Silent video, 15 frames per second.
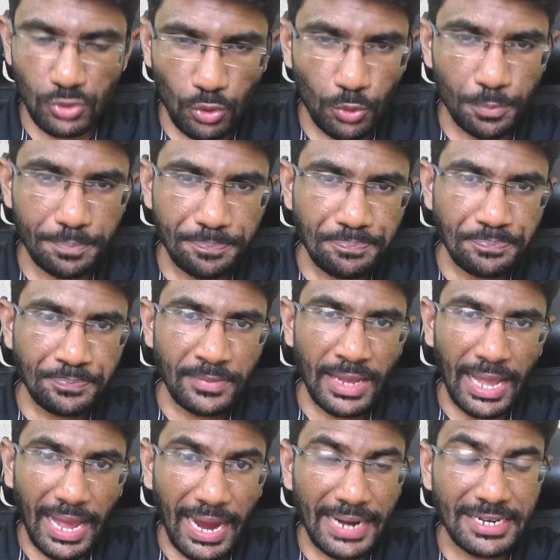So
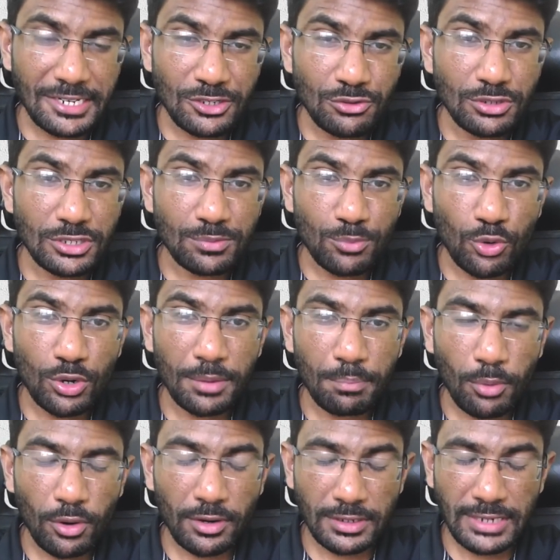attitude is more
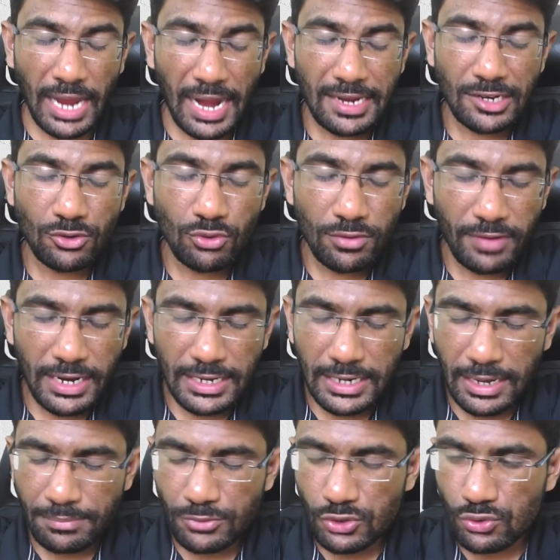important. Attitude, when it
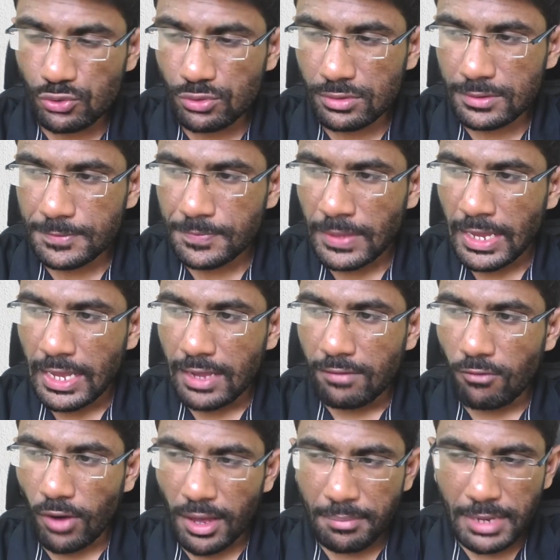comes to
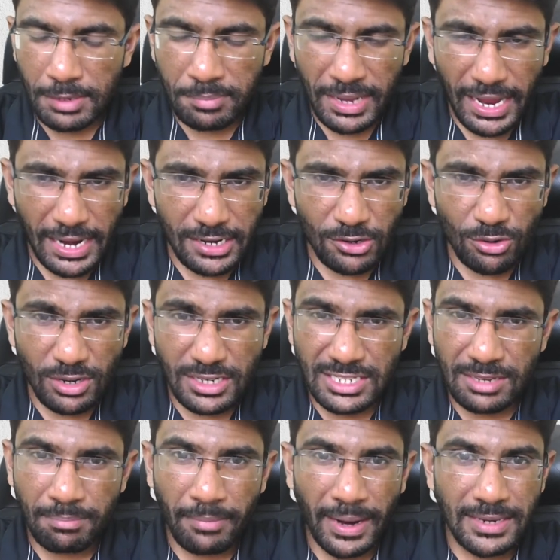what I mean by attitude,
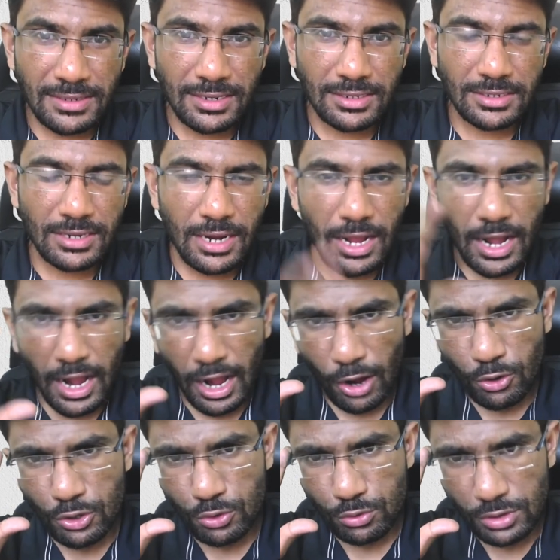it's a mindset,
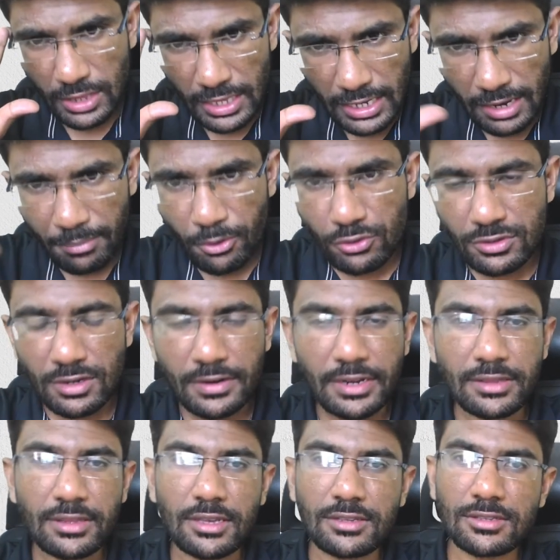how you think about
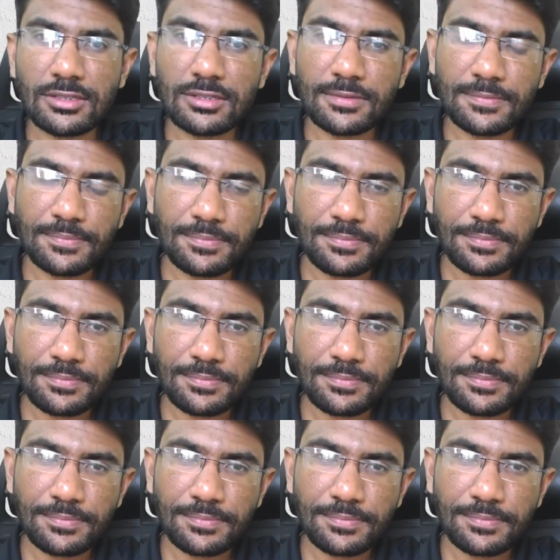certain things,